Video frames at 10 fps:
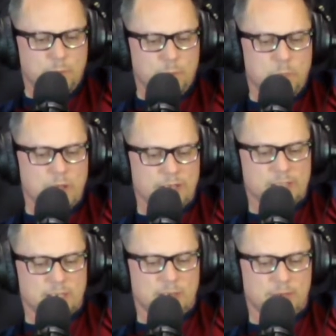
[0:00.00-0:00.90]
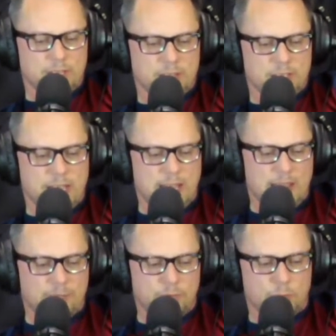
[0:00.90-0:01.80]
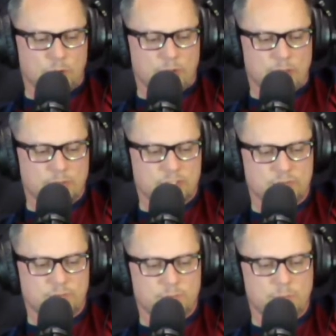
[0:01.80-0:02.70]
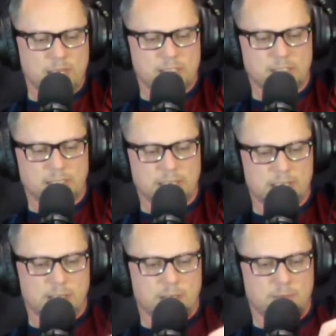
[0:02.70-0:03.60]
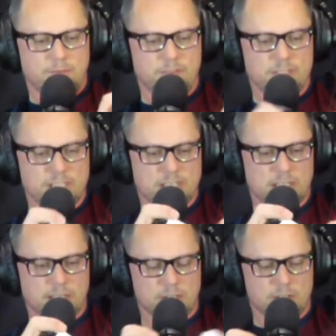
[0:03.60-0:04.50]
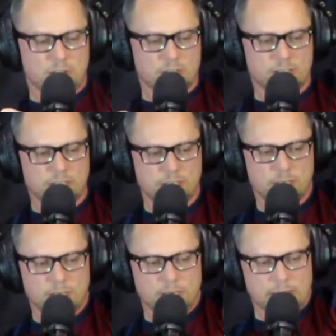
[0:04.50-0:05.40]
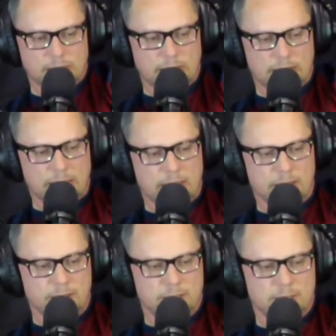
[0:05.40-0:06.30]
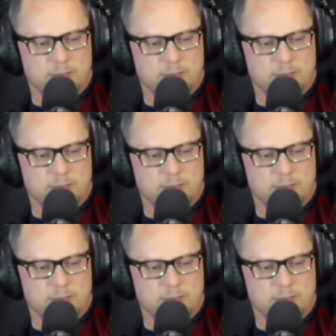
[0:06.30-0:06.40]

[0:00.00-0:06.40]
But the other day after work, I was just mentally and physically exhausted. And,